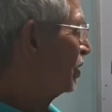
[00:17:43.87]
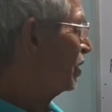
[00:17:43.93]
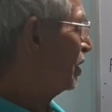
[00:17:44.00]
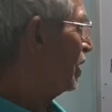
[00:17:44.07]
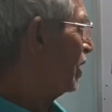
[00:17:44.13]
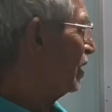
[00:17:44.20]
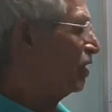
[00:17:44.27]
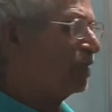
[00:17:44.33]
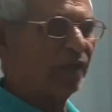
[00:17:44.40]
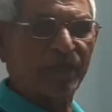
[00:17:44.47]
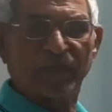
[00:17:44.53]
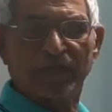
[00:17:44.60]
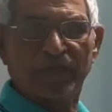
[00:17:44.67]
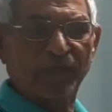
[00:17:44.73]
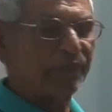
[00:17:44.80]
N,
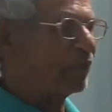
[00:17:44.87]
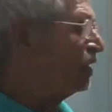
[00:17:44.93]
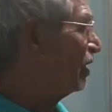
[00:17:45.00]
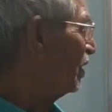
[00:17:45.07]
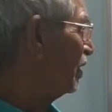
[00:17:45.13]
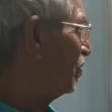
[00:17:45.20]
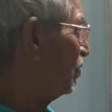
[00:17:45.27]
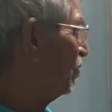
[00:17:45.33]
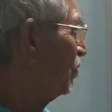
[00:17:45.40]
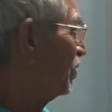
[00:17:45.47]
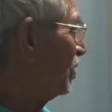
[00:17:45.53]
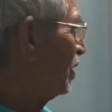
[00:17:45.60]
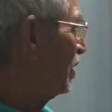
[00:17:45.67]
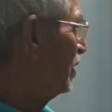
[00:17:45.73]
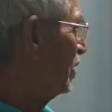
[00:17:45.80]
capital N or
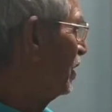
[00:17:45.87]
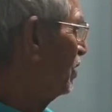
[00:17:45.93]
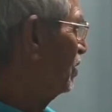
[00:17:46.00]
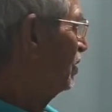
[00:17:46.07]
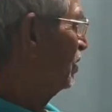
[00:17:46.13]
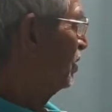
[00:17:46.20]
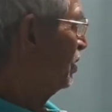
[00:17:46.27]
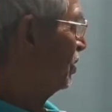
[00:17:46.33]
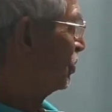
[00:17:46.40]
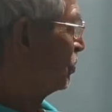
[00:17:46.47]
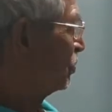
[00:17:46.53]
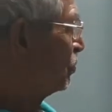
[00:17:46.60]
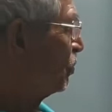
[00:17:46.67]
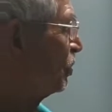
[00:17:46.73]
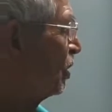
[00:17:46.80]
NL. So
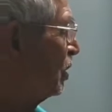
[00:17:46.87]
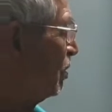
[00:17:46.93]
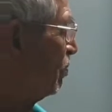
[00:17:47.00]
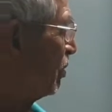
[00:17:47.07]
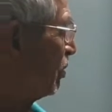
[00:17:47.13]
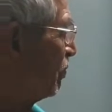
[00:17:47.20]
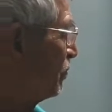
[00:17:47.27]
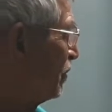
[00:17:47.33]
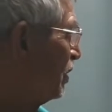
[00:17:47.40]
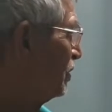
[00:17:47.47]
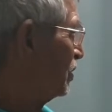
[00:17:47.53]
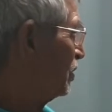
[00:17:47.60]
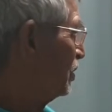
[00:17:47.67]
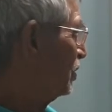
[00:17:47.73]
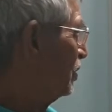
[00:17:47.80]
total number of
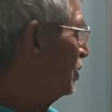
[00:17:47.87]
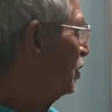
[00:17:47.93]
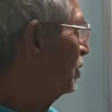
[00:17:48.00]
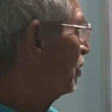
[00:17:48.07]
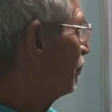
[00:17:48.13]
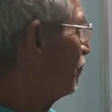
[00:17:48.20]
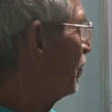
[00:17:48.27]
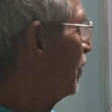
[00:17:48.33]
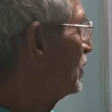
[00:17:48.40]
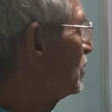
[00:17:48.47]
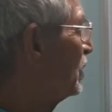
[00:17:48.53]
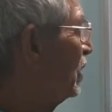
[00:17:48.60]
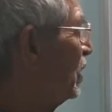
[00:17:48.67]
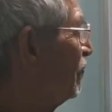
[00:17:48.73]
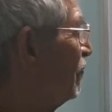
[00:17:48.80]
turns. This is the flux
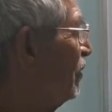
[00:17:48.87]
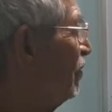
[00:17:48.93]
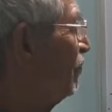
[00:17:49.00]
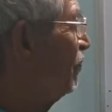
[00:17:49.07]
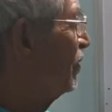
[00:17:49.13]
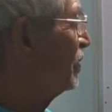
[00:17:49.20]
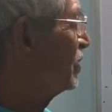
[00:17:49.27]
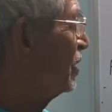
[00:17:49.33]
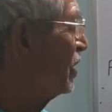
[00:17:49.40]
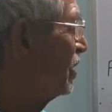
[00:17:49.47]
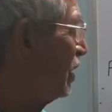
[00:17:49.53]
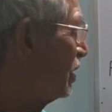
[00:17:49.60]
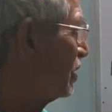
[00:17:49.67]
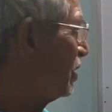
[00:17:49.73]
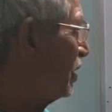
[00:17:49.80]
linked with the one
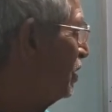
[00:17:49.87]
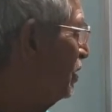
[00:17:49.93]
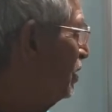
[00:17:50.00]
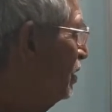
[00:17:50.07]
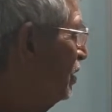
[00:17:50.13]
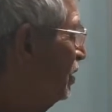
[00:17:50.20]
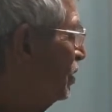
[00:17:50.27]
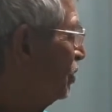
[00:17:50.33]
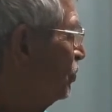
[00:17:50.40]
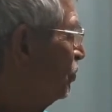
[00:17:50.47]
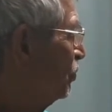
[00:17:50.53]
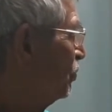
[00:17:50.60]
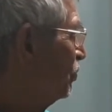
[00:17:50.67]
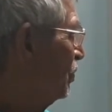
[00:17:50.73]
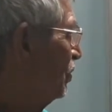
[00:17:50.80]
single turn.
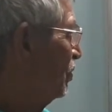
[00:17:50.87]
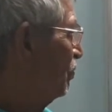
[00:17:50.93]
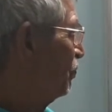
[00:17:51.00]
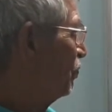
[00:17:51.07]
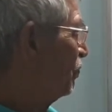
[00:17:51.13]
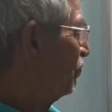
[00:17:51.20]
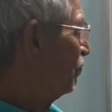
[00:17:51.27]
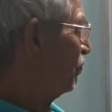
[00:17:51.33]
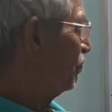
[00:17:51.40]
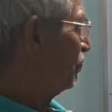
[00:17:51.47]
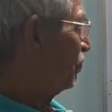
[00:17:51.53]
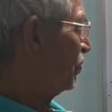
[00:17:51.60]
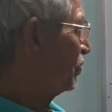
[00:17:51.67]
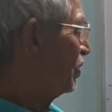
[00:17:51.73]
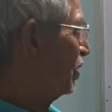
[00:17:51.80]
So
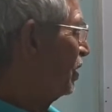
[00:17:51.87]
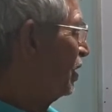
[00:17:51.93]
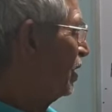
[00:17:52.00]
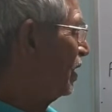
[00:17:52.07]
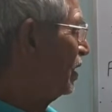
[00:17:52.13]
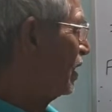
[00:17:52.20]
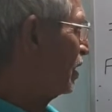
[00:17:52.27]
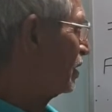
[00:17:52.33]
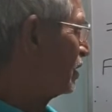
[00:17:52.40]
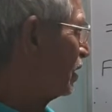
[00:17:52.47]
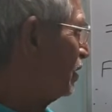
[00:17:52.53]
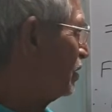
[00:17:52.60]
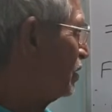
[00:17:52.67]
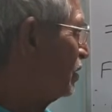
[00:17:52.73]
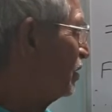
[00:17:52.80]
for the NL
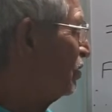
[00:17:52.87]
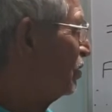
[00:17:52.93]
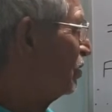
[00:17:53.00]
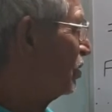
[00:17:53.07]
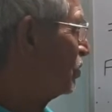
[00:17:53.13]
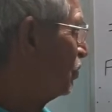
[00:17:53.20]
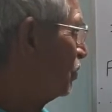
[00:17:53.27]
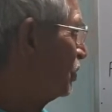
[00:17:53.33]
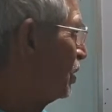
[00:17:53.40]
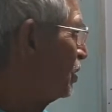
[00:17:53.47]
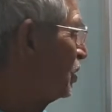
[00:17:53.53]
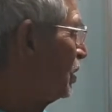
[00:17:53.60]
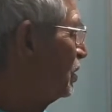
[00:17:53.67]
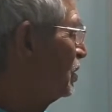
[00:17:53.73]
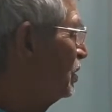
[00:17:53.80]
turns, the total
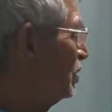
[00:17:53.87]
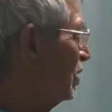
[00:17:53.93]
turns is